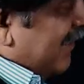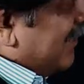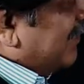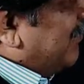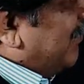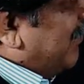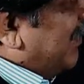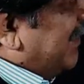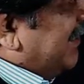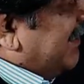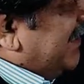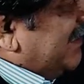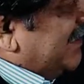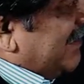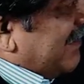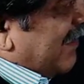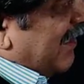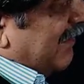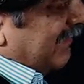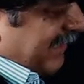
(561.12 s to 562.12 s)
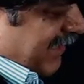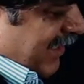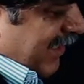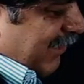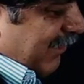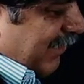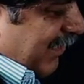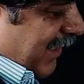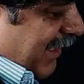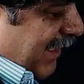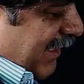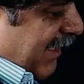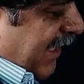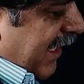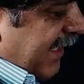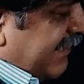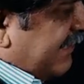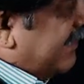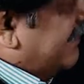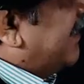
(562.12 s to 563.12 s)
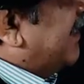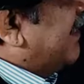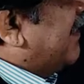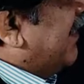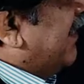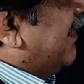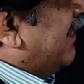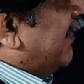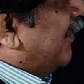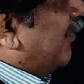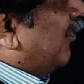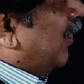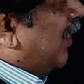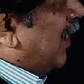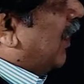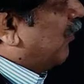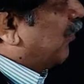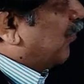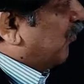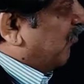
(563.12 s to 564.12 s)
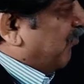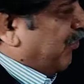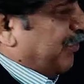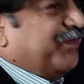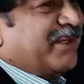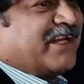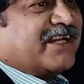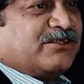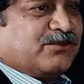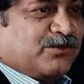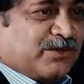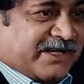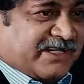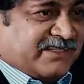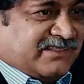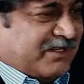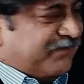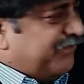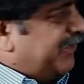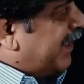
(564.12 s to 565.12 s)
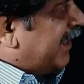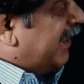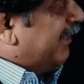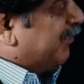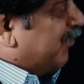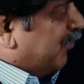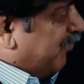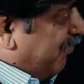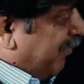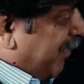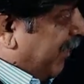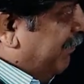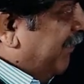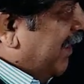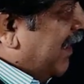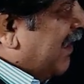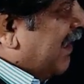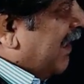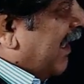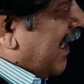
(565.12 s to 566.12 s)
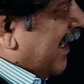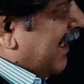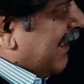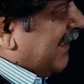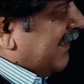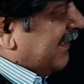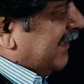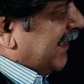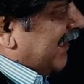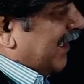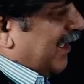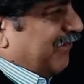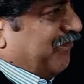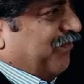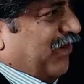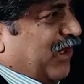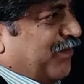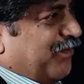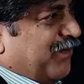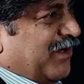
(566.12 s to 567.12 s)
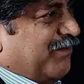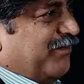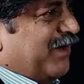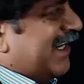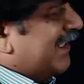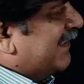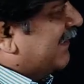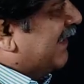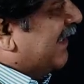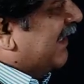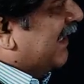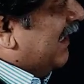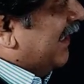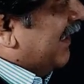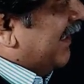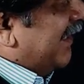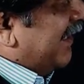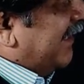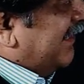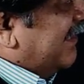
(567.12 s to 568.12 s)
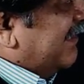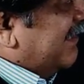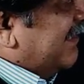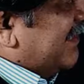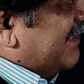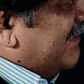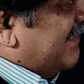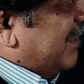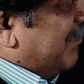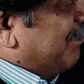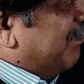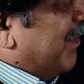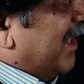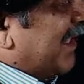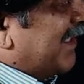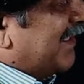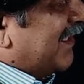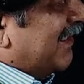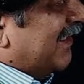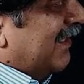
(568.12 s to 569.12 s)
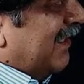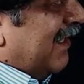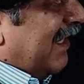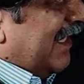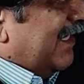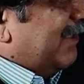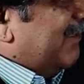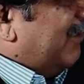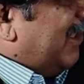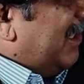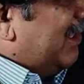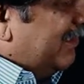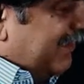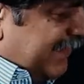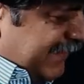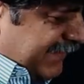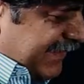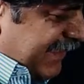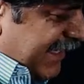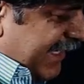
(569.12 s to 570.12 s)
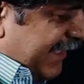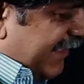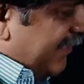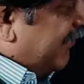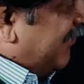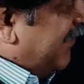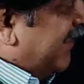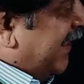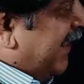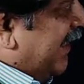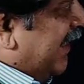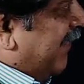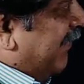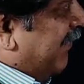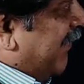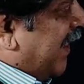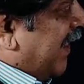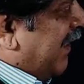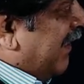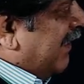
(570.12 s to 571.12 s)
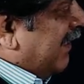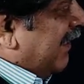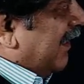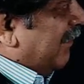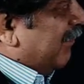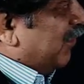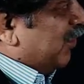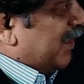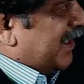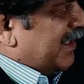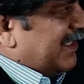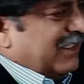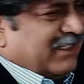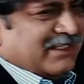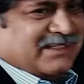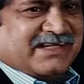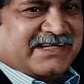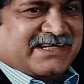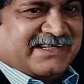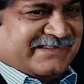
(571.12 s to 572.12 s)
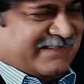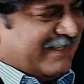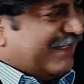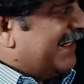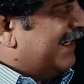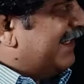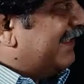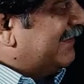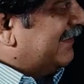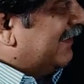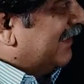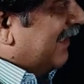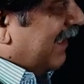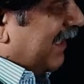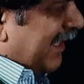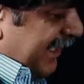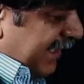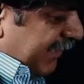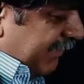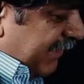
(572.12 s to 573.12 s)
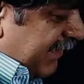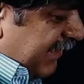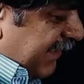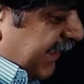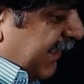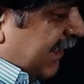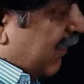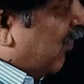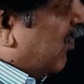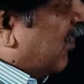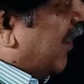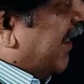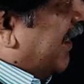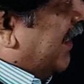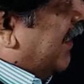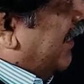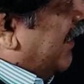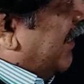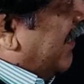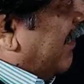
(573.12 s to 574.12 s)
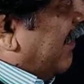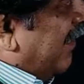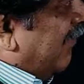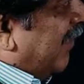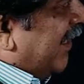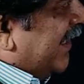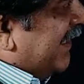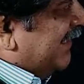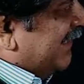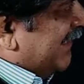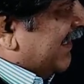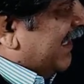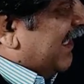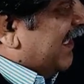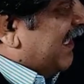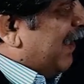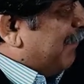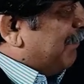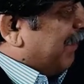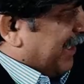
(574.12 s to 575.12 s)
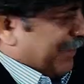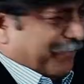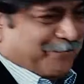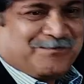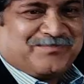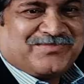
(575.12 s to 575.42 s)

So it just runs around and rats generally they don't love to swim. There is no reason for them to swim. And there is a hidden platform accidentally it touches, it's submerged. And you allow this guy to stay there for about 30 seconds and it will just look at uh, what is really happening.